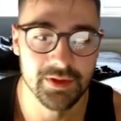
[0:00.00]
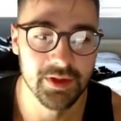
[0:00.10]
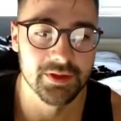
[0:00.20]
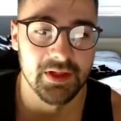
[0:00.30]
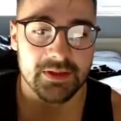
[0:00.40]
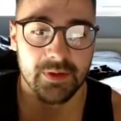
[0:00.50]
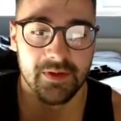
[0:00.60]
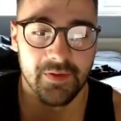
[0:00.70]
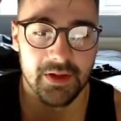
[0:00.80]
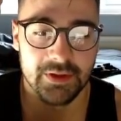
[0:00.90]
So that's where the
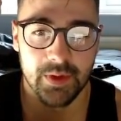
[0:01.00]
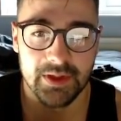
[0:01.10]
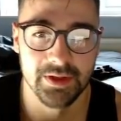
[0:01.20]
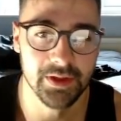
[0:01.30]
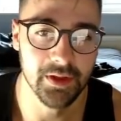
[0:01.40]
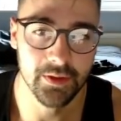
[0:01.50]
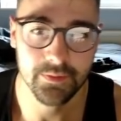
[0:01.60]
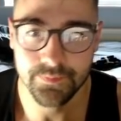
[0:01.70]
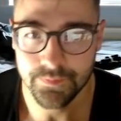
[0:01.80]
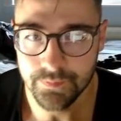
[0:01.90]
first square is going to go
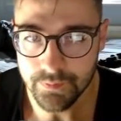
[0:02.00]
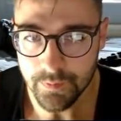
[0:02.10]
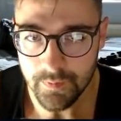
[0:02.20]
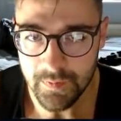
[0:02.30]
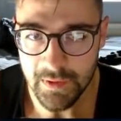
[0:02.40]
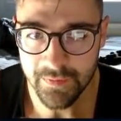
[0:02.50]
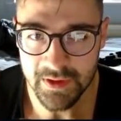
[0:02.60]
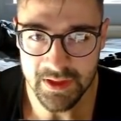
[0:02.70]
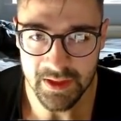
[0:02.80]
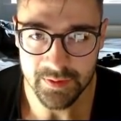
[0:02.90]
for the
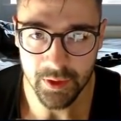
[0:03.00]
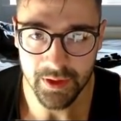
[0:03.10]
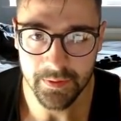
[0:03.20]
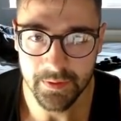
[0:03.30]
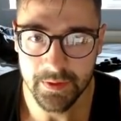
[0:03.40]
snake's body.